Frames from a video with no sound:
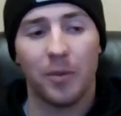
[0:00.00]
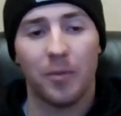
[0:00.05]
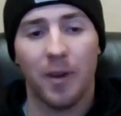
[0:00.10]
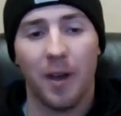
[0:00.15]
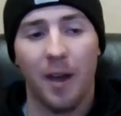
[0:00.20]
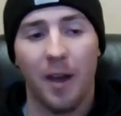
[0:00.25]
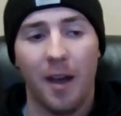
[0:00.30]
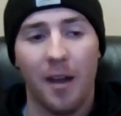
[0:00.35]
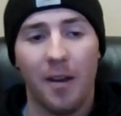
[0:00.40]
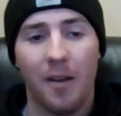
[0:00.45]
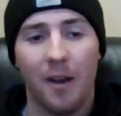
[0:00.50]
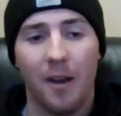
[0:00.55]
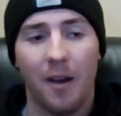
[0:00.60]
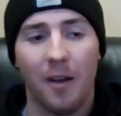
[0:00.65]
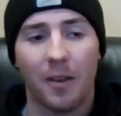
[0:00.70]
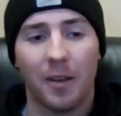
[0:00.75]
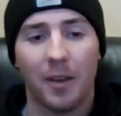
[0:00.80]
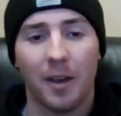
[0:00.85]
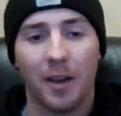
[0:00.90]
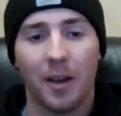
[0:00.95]
We've had
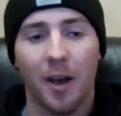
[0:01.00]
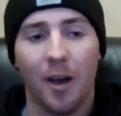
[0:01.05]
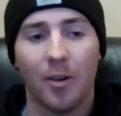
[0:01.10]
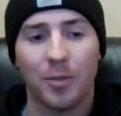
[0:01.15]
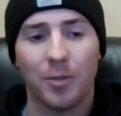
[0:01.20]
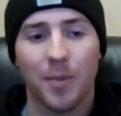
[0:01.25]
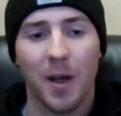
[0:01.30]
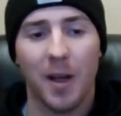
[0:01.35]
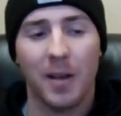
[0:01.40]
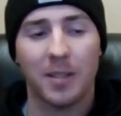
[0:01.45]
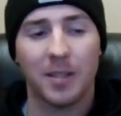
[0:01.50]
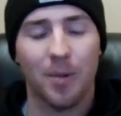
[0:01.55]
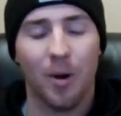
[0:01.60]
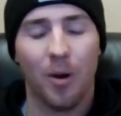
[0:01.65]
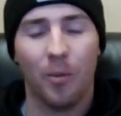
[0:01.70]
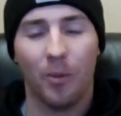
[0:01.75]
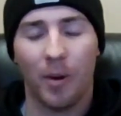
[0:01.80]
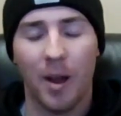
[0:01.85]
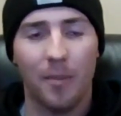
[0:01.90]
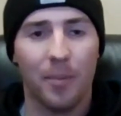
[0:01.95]
you got college
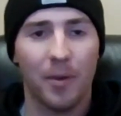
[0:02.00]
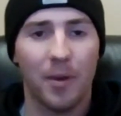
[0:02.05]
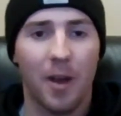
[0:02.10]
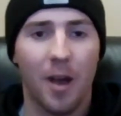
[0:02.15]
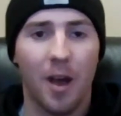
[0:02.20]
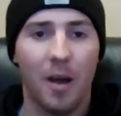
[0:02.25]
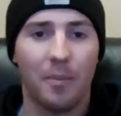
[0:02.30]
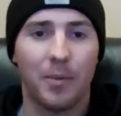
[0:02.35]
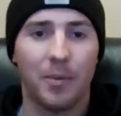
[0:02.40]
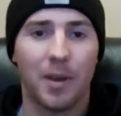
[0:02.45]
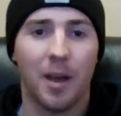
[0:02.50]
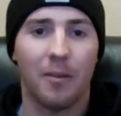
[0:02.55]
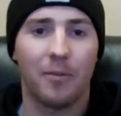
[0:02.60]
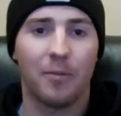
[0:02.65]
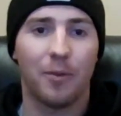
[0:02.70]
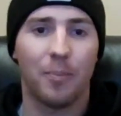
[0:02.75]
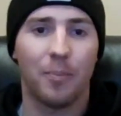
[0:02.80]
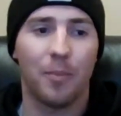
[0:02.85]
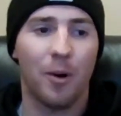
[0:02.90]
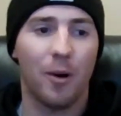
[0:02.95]
basketball ramping up. You got
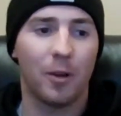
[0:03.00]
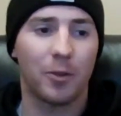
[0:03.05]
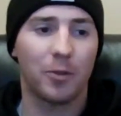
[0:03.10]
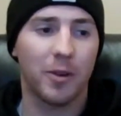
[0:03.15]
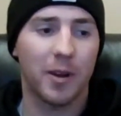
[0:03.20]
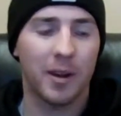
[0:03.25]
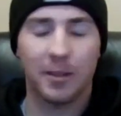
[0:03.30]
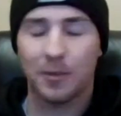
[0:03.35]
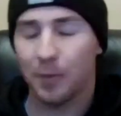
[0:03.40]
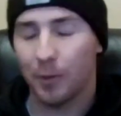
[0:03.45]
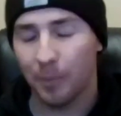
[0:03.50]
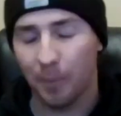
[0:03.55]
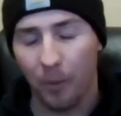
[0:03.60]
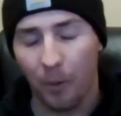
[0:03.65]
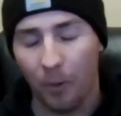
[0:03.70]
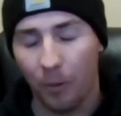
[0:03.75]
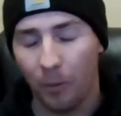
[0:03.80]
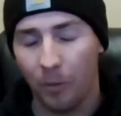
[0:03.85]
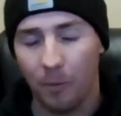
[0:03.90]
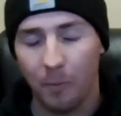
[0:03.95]
football transfer
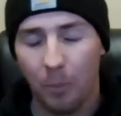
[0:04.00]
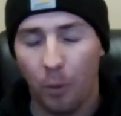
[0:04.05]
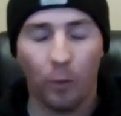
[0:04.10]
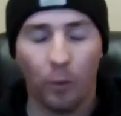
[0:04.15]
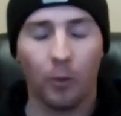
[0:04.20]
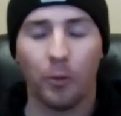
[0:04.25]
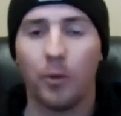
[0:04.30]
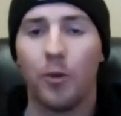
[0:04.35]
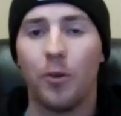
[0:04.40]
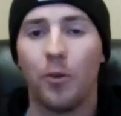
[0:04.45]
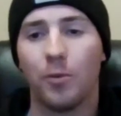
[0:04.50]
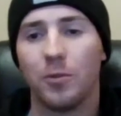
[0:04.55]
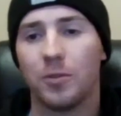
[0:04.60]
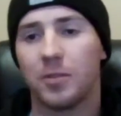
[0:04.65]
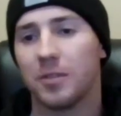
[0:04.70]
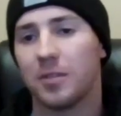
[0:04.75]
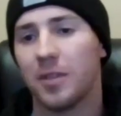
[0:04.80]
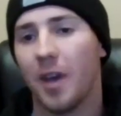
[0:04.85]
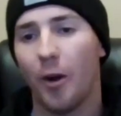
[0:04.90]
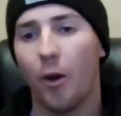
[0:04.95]
portal
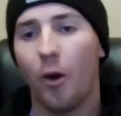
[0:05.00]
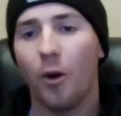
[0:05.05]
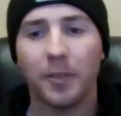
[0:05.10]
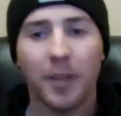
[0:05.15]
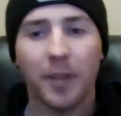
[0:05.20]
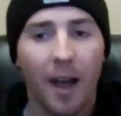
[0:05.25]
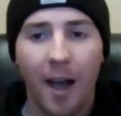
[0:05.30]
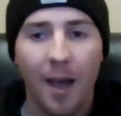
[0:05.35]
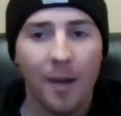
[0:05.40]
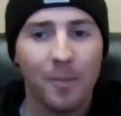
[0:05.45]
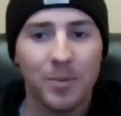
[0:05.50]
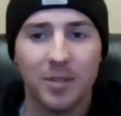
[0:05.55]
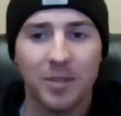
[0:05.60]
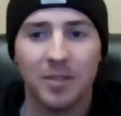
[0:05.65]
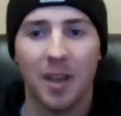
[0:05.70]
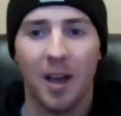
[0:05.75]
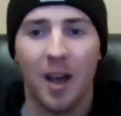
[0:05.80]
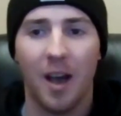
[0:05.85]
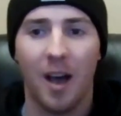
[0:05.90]
news at all times.